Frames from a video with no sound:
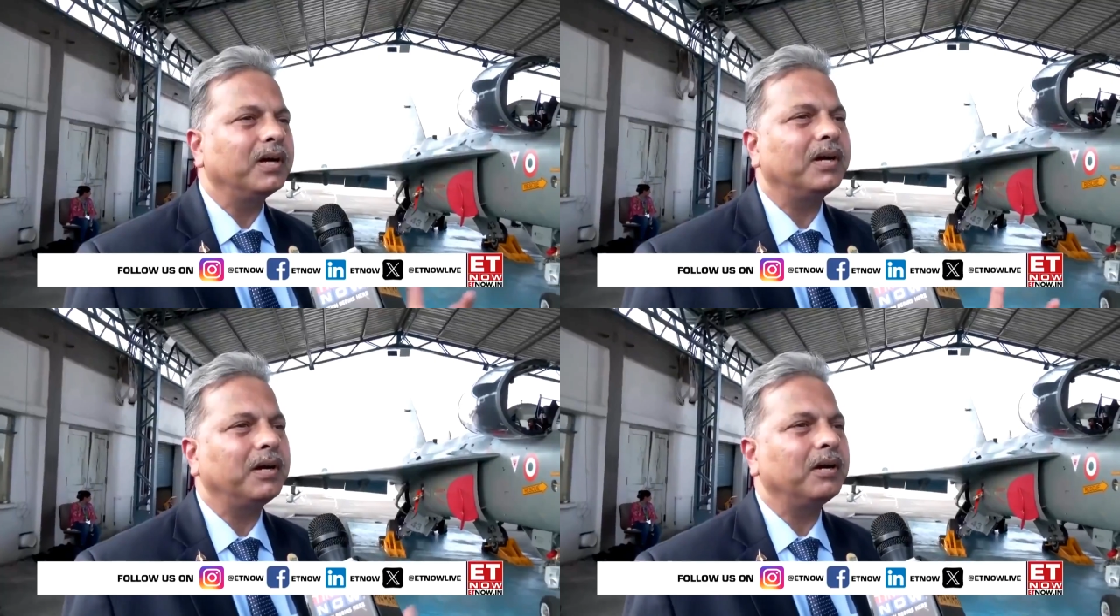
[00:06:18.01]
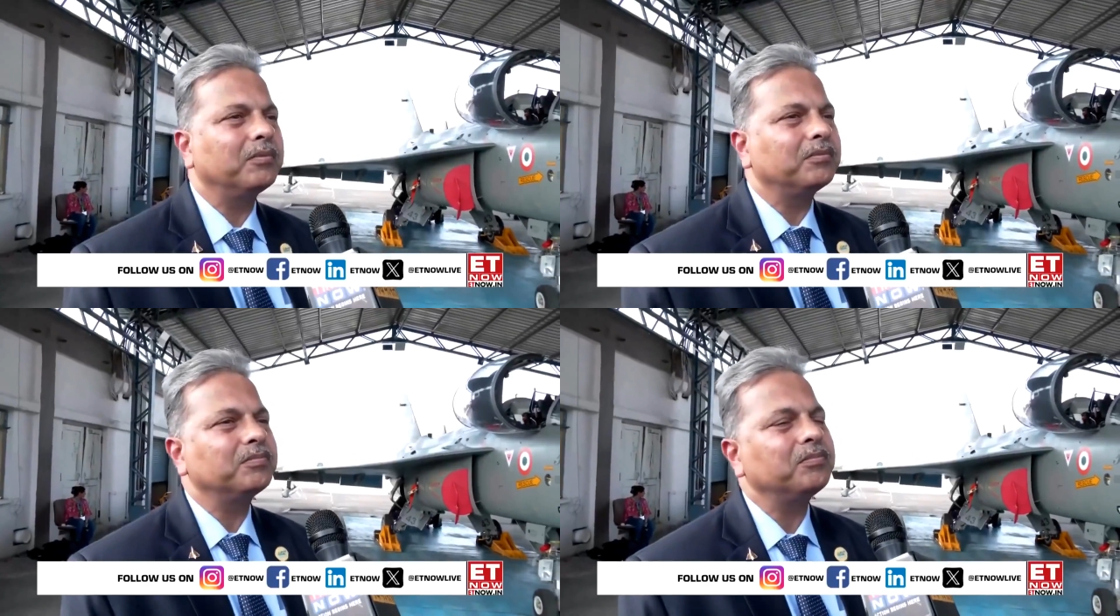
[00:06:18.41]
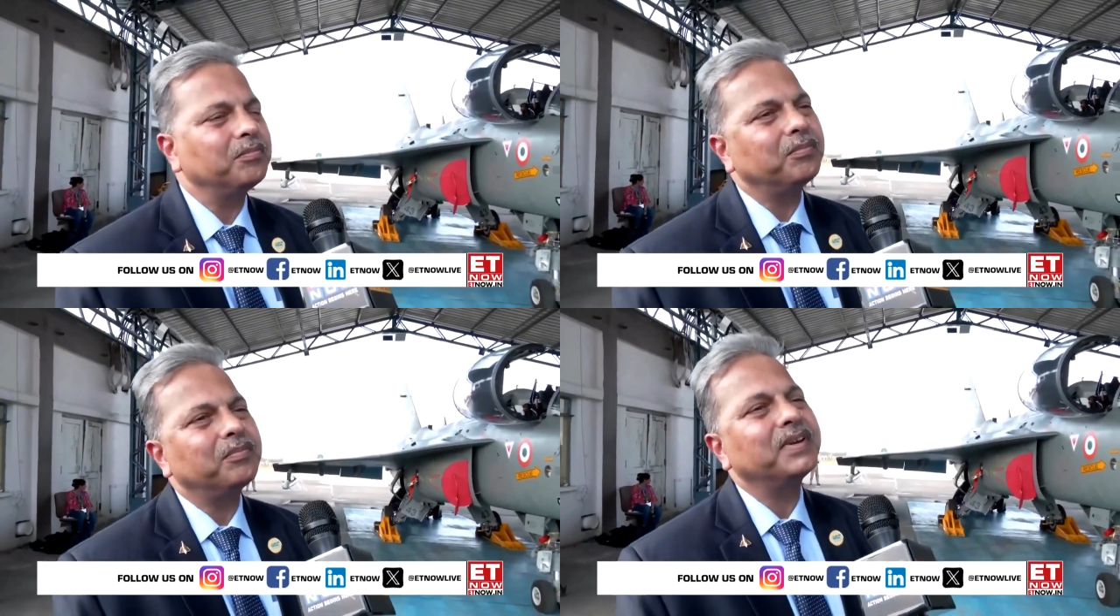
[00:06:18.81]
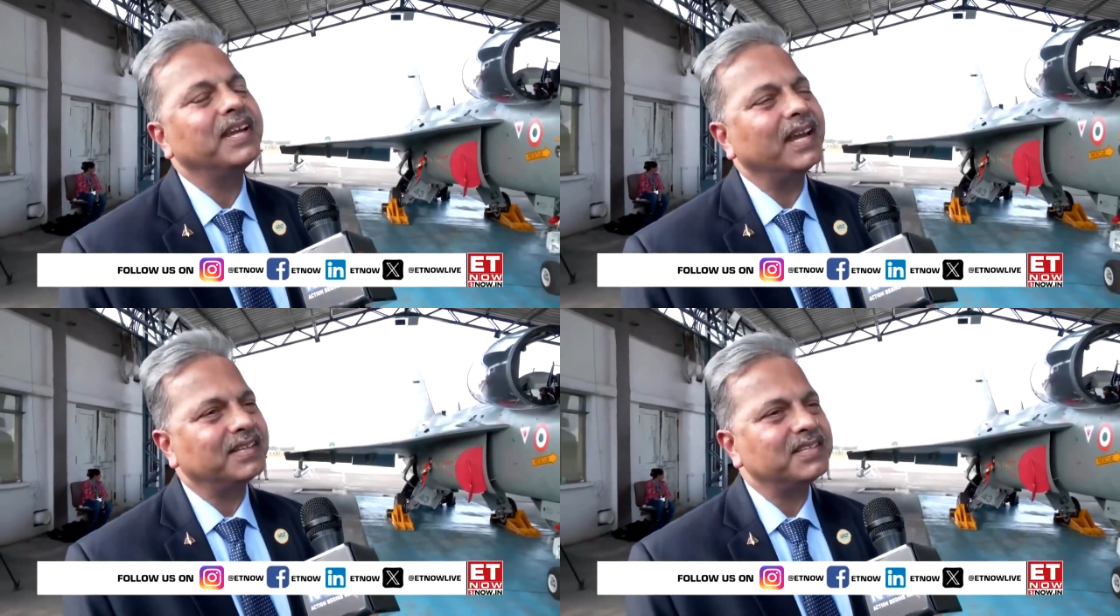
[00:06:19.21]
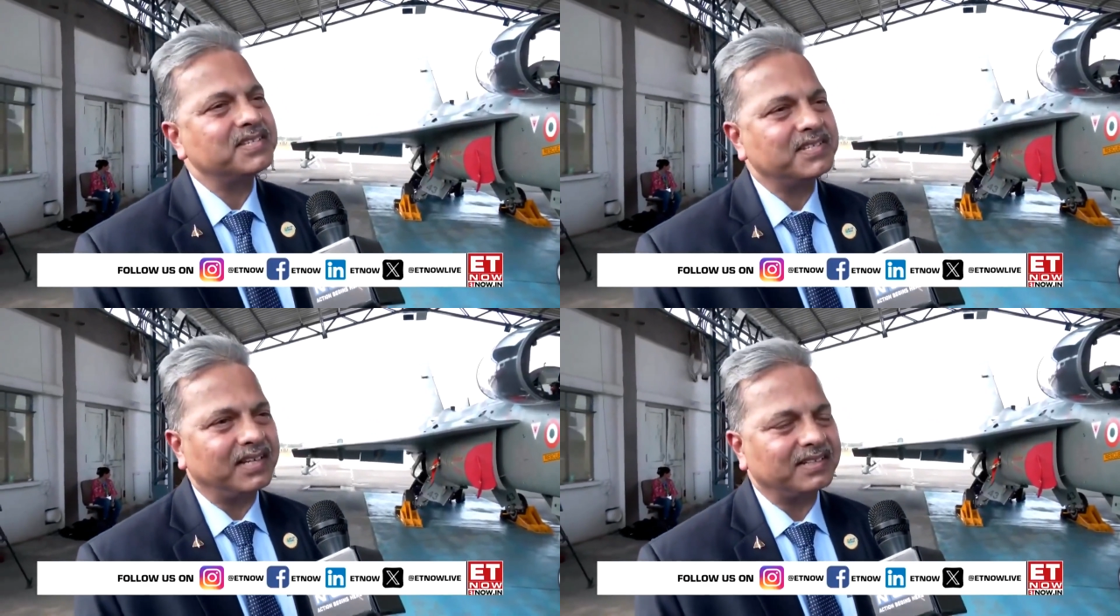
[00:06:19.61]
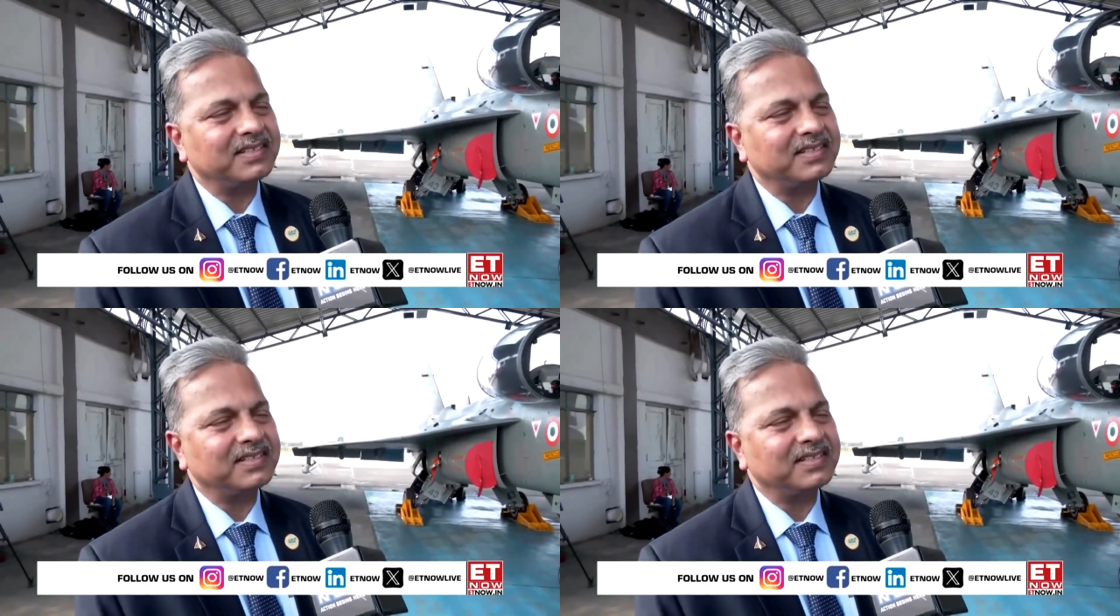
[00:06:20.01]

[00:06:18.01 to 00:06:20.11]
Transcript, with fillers: uh, get this done.